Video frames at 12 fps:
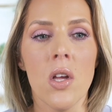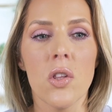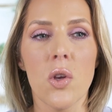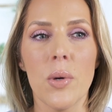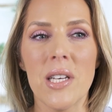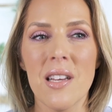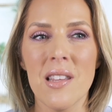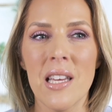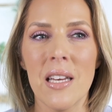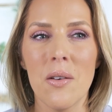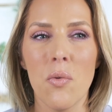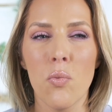So it
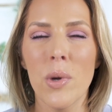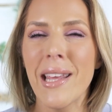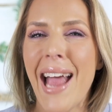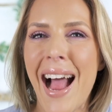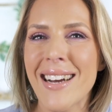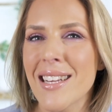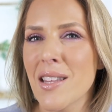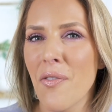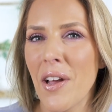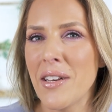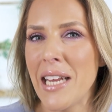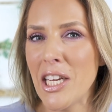doesn't really act as a
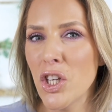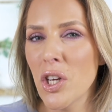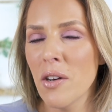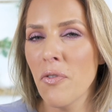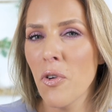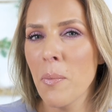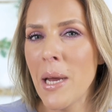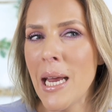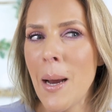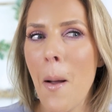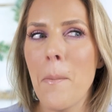foundation for me,